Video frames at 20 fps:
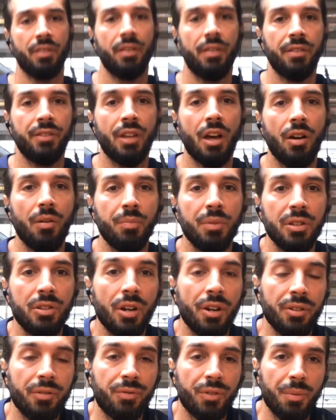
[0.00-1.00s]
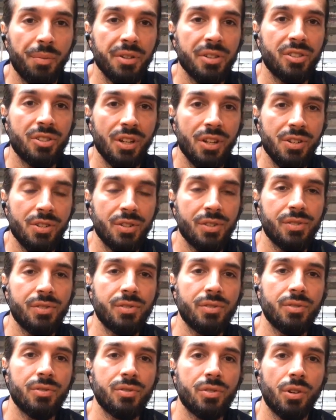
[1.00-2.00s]
that'll be done from the
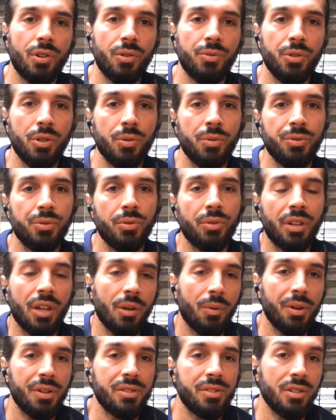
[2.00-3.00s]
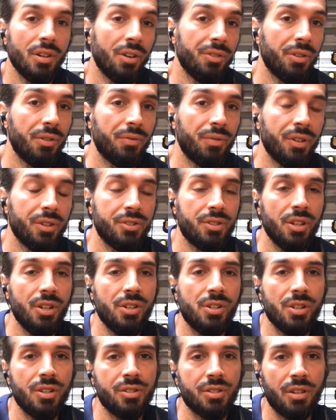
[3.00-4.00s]
exchanges. So you will do KYC on different
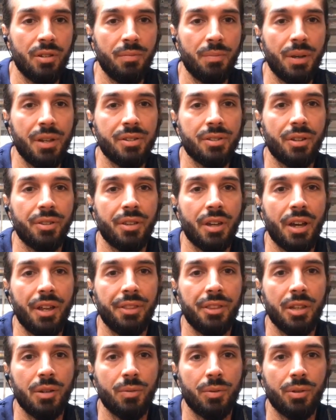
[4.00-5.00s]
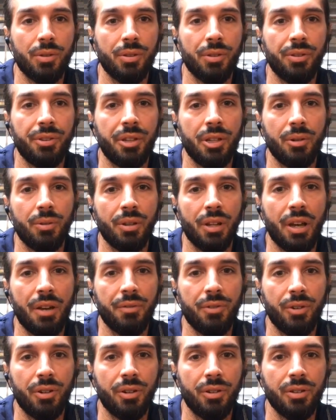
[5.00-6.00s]
exchanges, and based on that, they will have
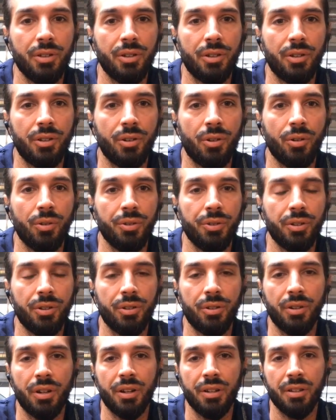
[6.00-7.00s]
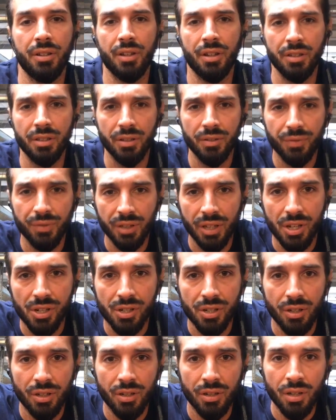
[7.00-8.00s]
your
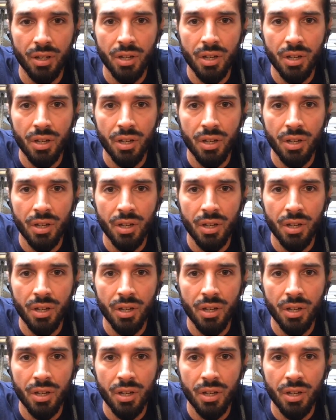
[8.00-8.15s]
identification.